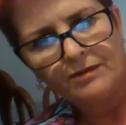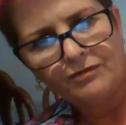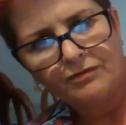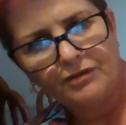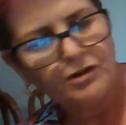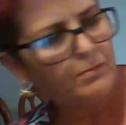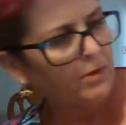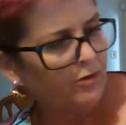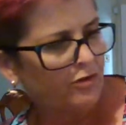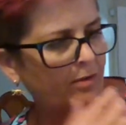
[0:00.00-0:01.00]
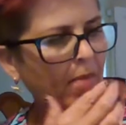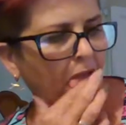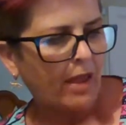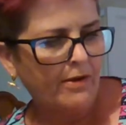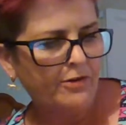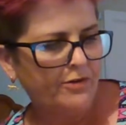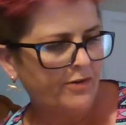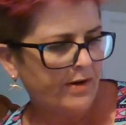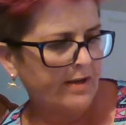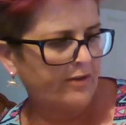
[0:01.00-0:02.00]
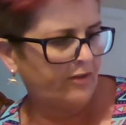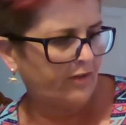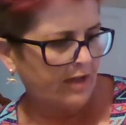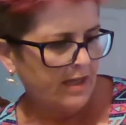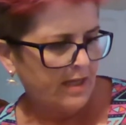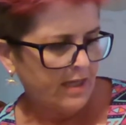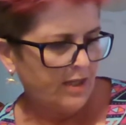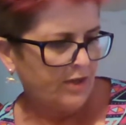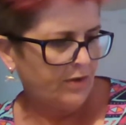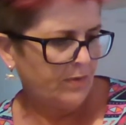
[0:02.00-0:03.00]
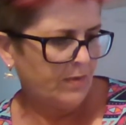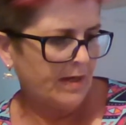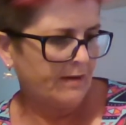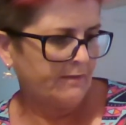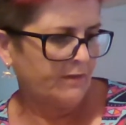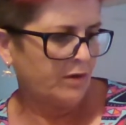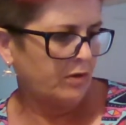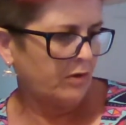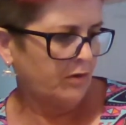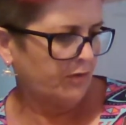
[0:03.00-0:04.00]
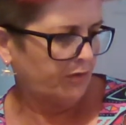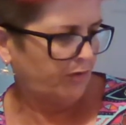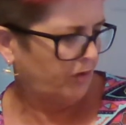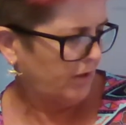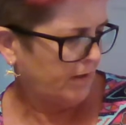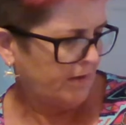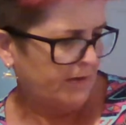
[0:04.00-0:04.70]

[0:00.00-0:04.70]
frill bottom dress, you have got